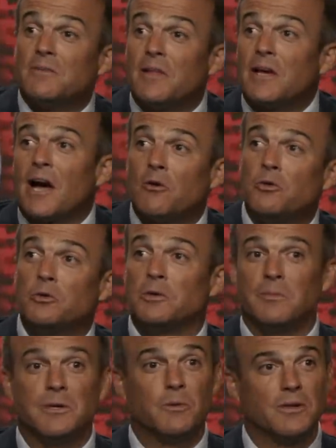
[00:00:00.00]
like how cool it'd
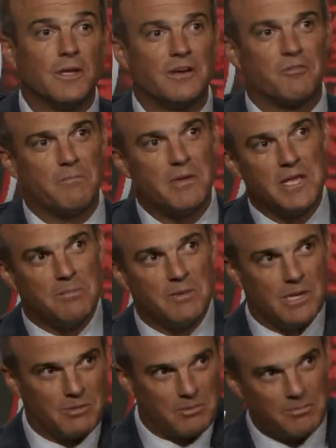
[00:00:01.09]
be one day for me to be
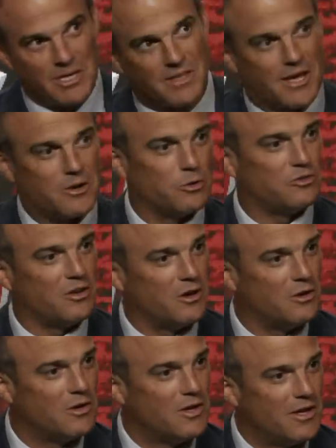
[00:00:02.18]
able to be in that hotel